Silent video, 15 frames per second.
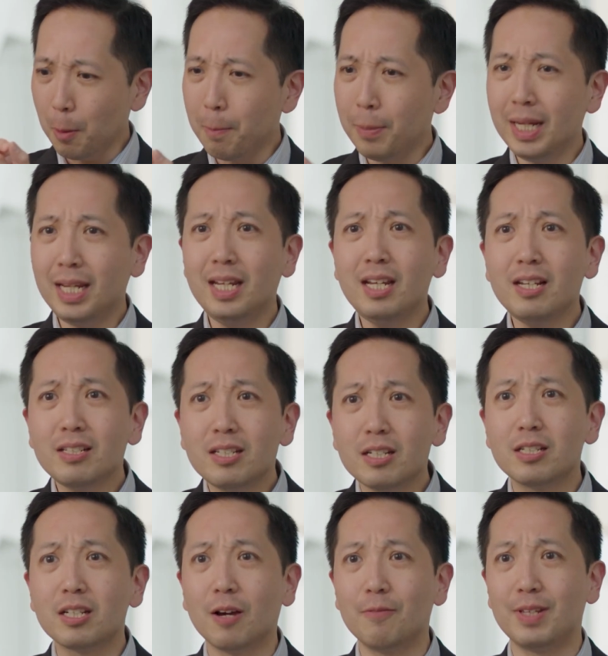or
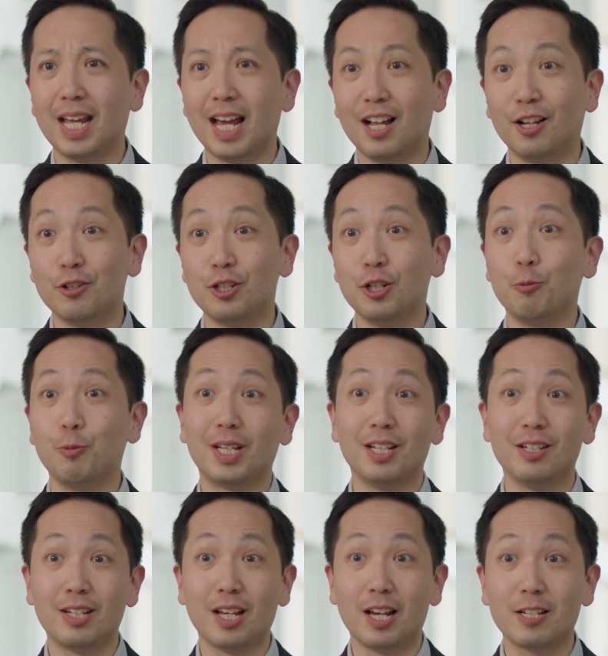pieces of the allergen we
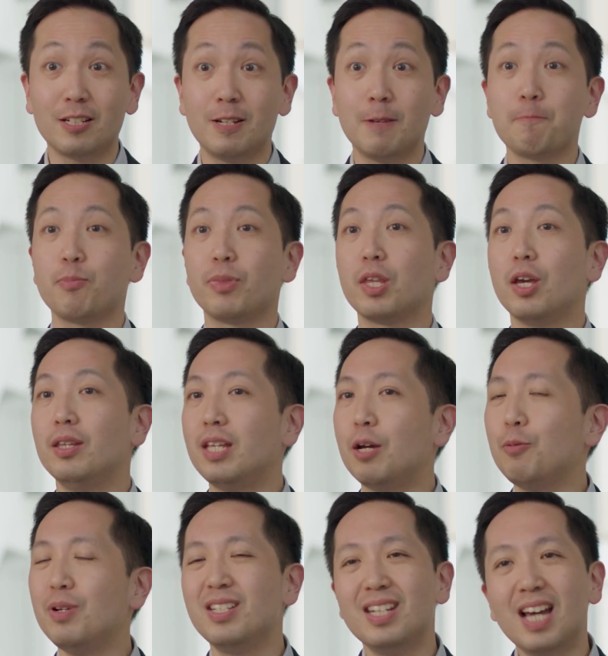can test
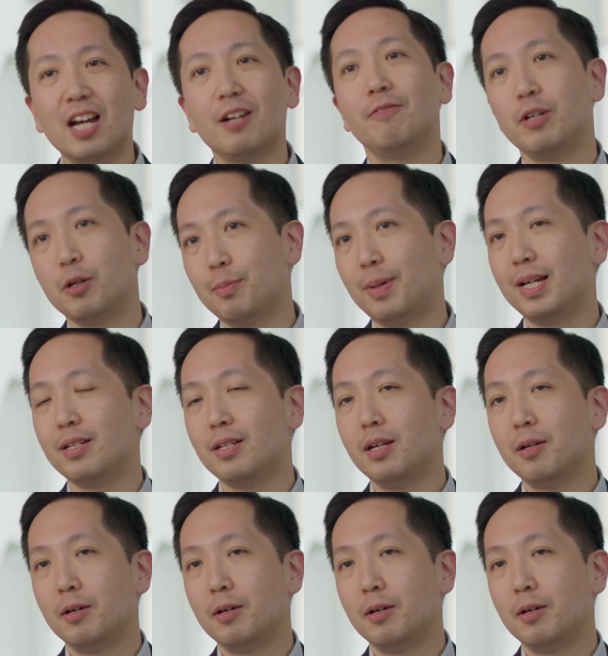that is not available by